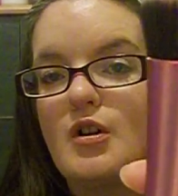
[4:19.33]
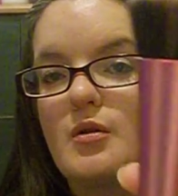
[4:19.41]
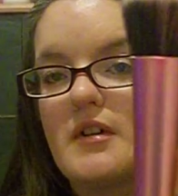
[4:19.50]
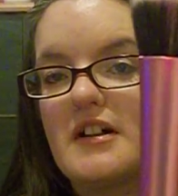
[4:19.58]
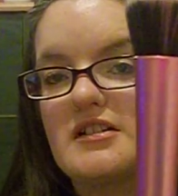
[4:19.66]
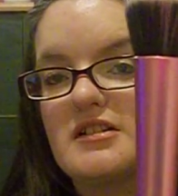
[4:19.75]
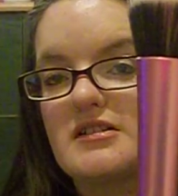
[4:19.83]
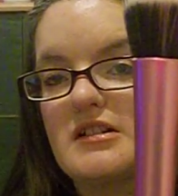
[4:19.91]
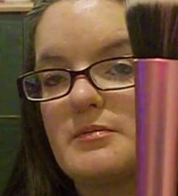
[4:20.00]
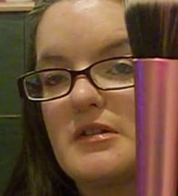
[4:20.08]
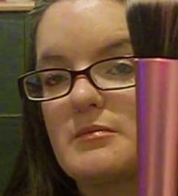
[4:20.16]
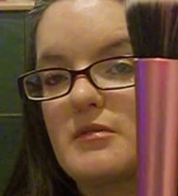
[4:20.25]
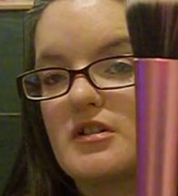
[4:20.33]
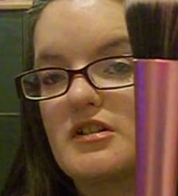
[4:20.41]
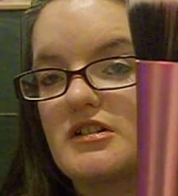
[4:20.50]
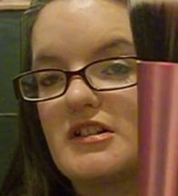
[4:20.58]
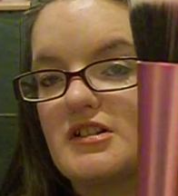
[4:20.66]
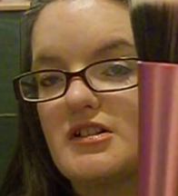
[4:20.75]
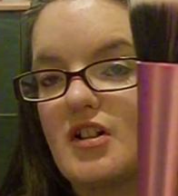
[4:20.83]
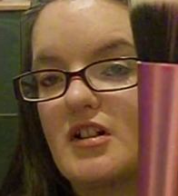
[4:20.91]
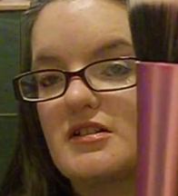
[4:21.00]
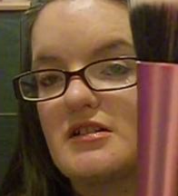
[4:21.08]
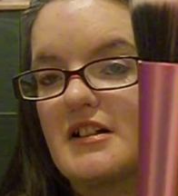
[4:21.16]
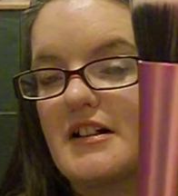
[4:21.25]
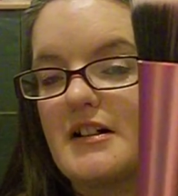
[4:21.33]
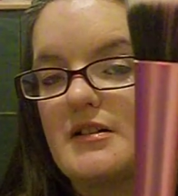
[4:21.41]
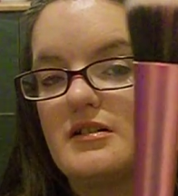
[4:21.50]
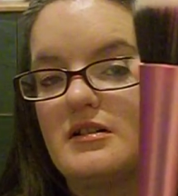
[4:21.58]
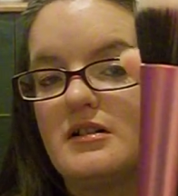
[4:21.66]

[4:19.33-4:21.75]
whereas the sibling brush, it starts there.